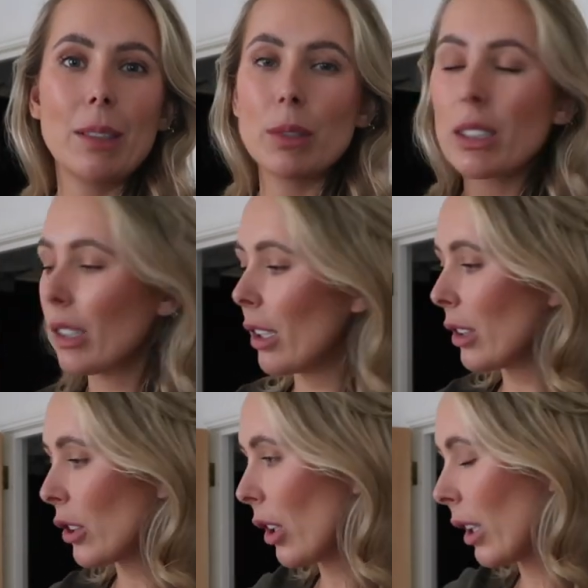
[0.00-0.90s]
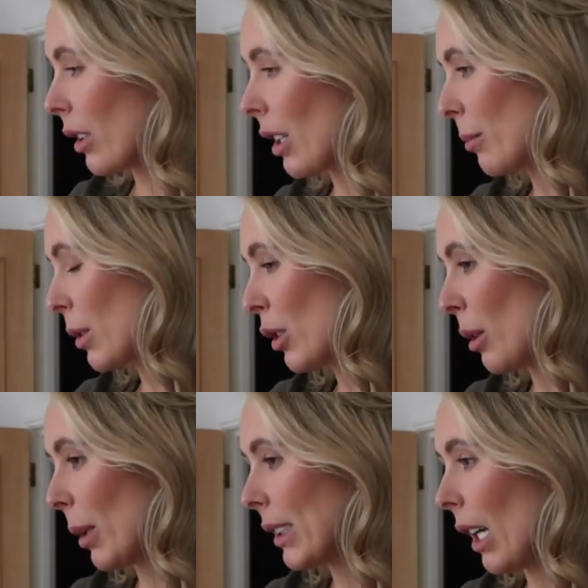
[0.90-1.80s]
I'm just gonna try and attempt to do
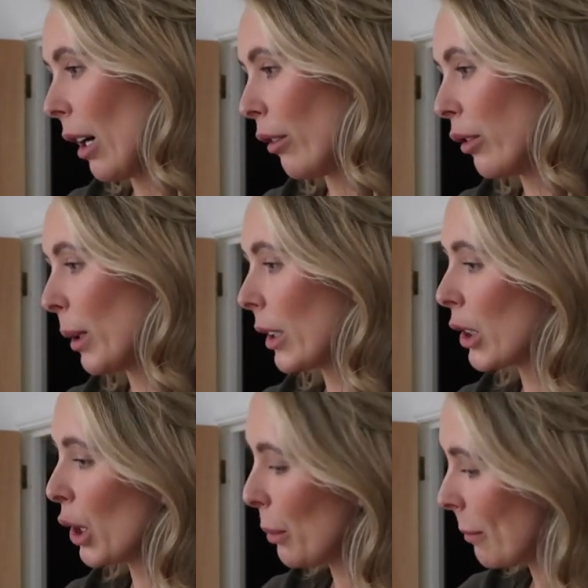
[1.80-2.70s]
it myself, which